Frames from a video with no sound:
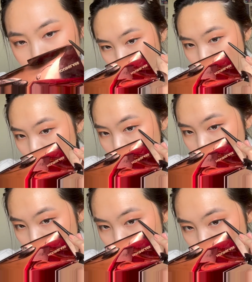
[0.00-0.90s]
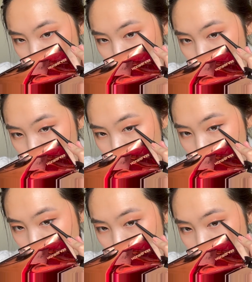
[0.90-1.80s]
So very close to the
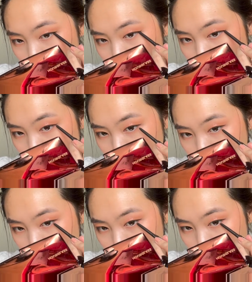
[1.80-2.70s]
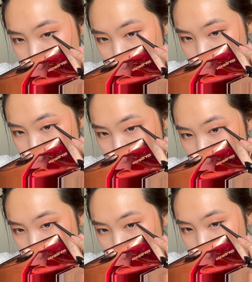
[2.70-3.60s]
waterline, and I just connect the
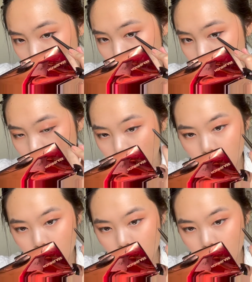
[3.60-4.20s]
eyeliner together.